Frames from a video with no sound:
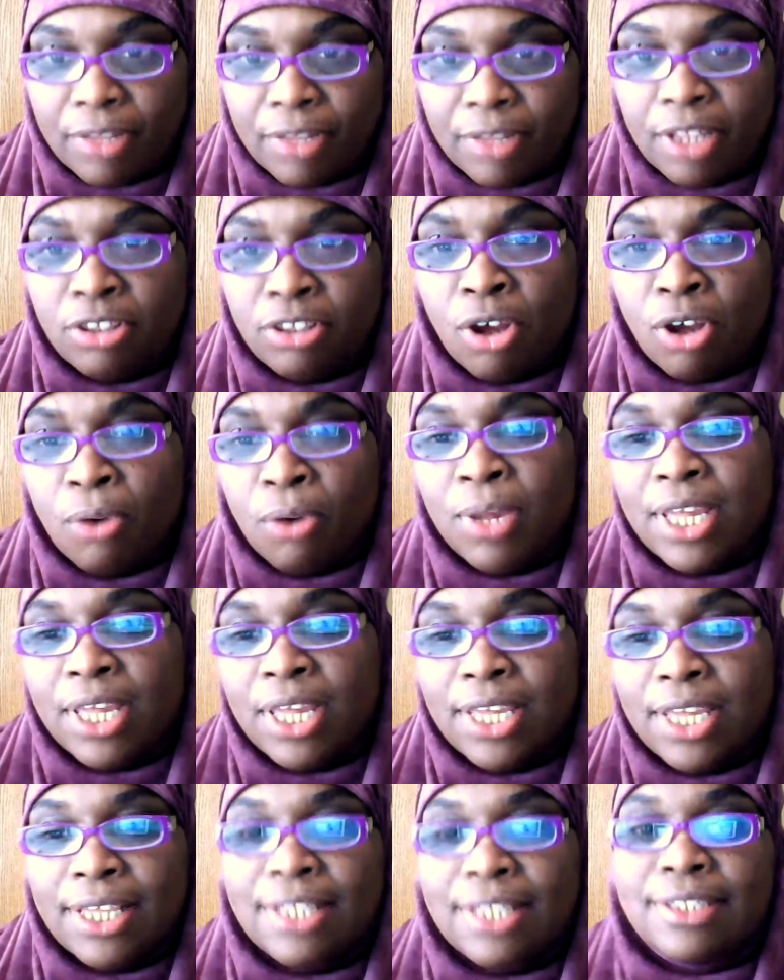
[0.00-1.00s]
So
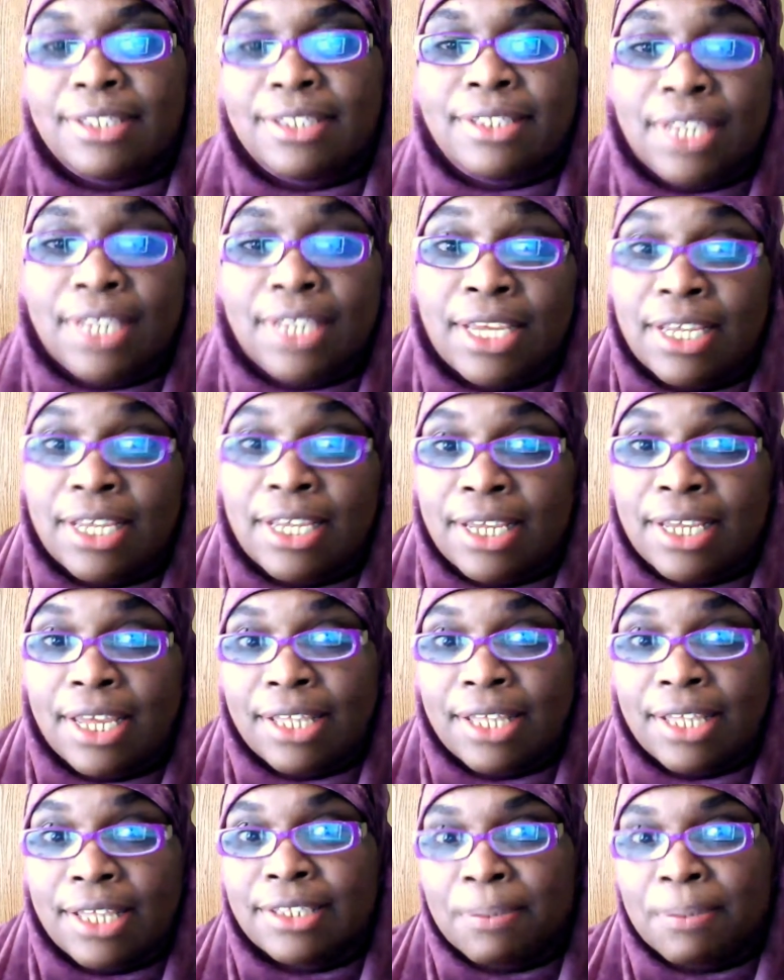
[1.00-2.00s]
he
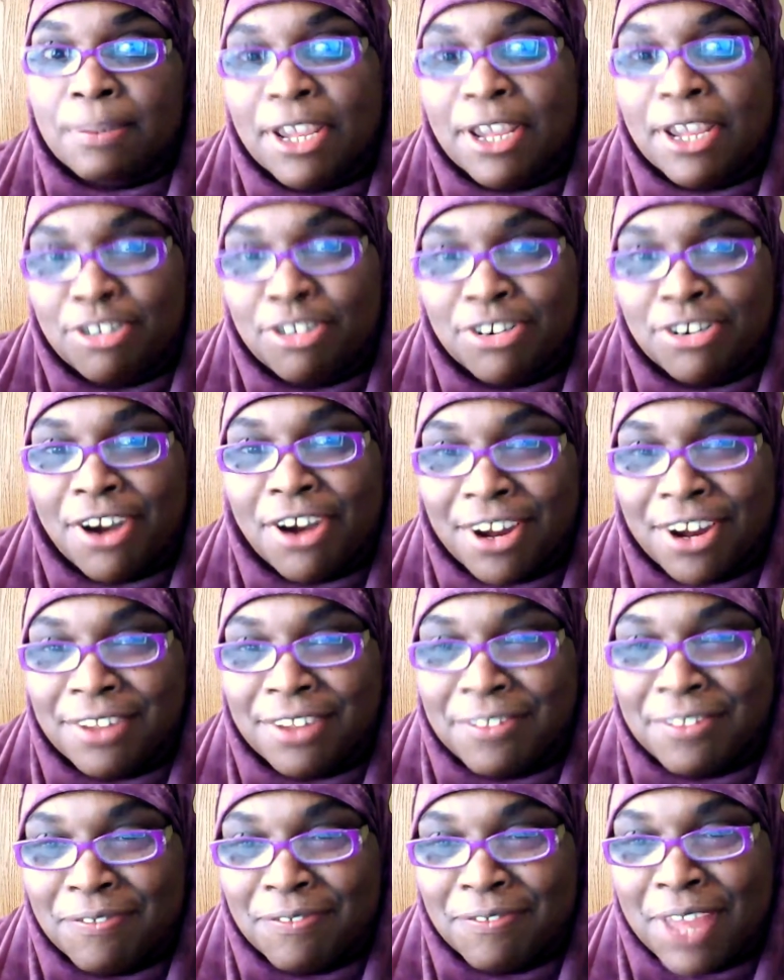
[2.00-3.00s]
is the patriarch
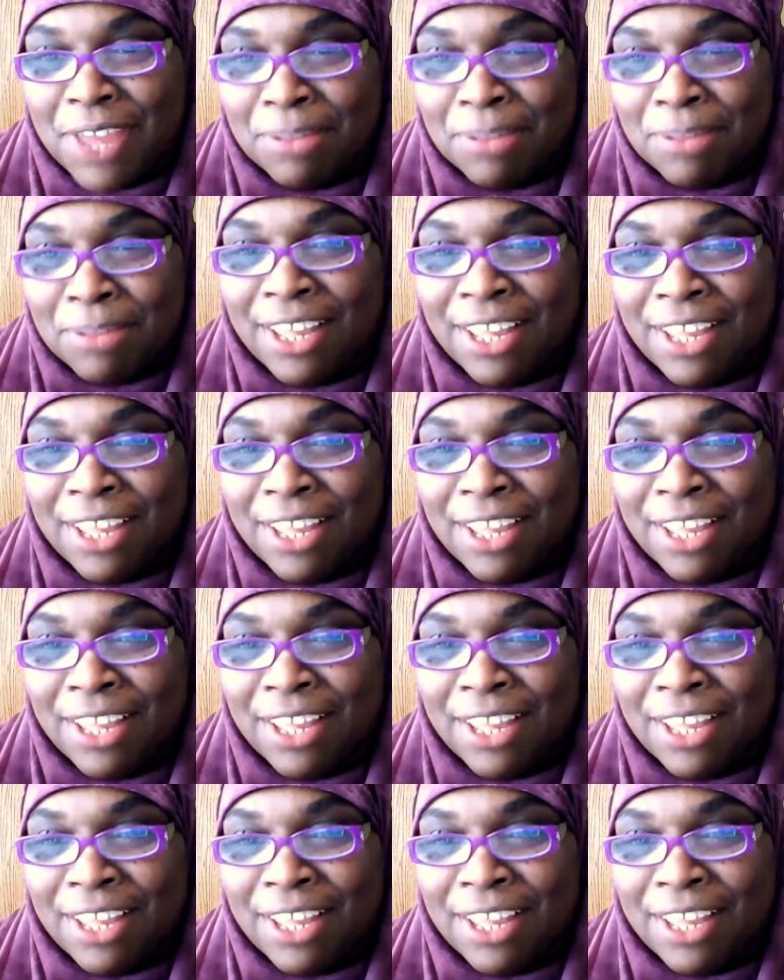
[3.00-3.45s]
of the family.